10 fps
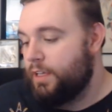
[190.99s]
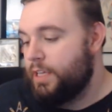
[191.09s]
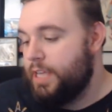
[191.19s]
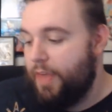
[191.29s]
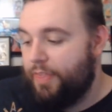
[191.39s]

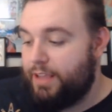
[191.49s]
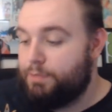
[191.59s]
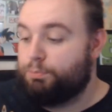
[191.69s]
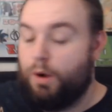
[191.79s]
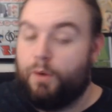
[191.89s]
Yeah, that's
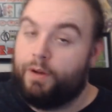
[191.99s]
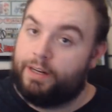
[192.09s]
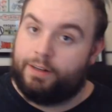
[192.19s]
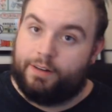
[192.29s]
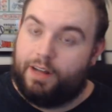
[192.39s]

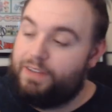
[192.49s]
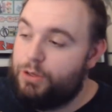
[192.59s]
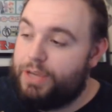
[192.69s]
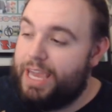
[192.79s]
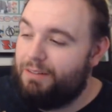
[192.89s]
broken. I mean,
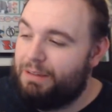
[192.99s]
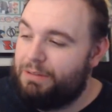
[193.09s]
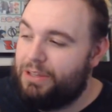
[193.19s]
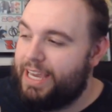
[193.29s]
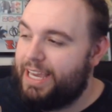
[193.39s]
you can't really
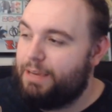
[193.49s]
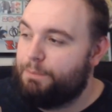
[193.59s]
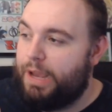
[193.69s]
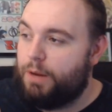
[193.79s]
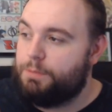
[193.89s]
you can't
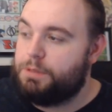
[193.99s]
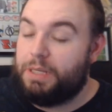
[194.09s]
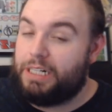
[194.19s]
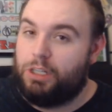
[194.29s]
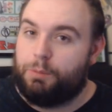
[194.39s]
compare him to
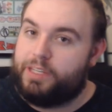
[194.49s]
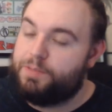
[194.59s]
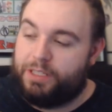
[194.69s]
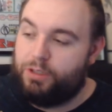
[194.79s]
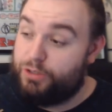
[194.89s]
Piccolo because
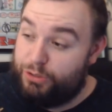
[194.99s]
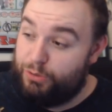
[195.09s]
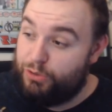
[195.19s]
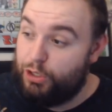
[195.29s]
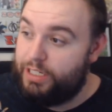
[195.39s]
Piccolo's just
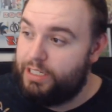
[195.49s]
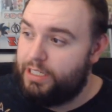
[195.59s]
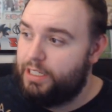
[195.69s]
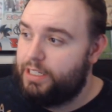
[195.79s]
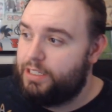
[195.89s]
too good.
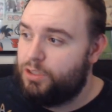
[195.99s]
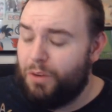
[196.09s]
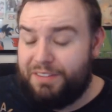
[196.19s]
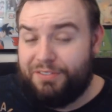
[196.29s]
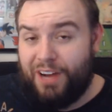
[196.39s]

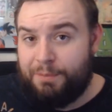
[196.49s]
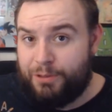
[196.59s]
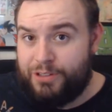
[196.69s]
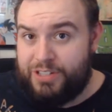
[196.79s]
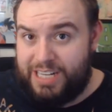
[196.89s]

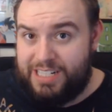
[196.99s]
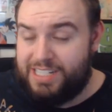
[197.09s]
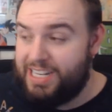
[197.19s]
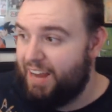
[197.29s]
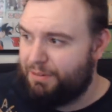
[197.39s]
25%
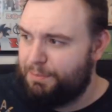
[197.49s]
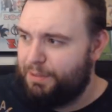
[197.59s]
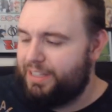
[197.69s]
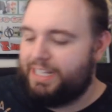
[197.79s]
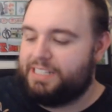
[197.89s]
to
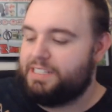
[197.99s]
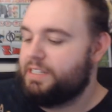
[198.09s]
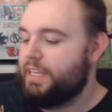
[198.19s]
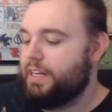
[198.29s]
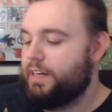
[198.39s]
everybody, that's
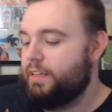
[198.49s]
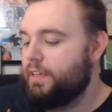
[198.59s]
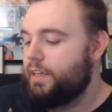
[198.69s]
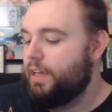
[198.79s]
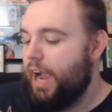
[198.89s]
insanity.
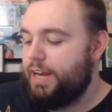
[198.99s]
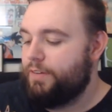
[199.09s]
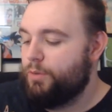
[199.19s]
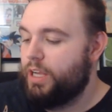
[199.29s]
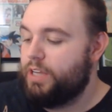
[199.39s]
I
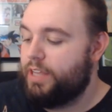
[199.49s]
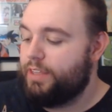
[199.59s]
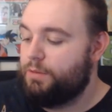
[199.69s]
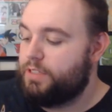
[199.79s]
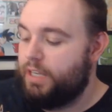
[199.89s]
never realized I
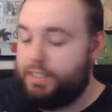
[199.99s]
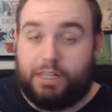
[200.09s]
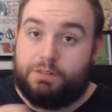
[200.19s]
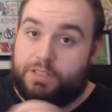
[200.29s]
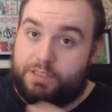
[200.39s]
thought it was I
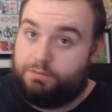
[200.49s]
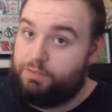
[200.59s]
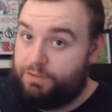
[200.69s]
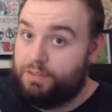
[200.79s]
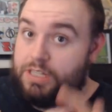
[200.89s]
thought it was
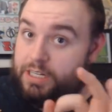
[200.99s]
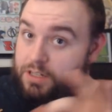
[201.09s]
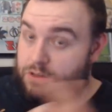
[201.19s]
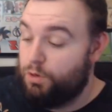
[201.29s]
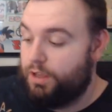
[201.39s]
the 15
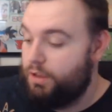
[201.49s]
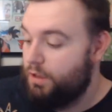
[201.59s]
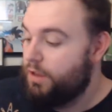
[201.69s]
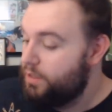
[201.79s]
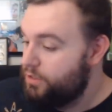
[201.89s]
to 20.
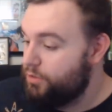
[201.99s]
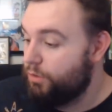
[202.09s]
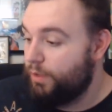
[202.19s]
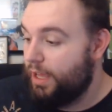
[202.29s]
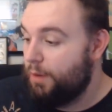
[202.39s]

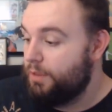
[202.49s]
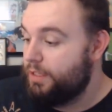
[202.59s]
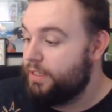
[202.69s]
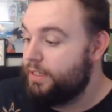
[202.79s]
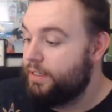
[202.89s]
Truthfully, I really
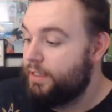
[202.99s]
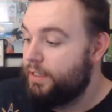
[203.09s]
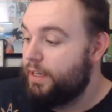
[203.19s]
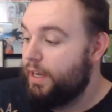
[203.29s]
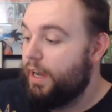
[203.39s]
did.
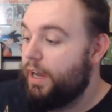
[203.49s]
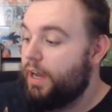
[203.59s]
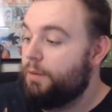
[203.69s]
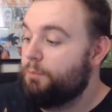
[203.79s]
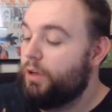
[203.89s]

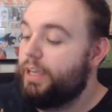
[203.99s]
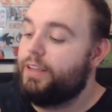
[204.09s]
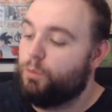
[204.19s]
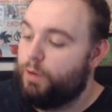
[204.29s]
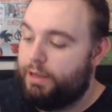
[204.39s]
Um, well,
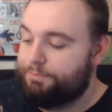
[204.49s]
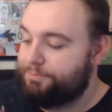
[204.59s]
either way.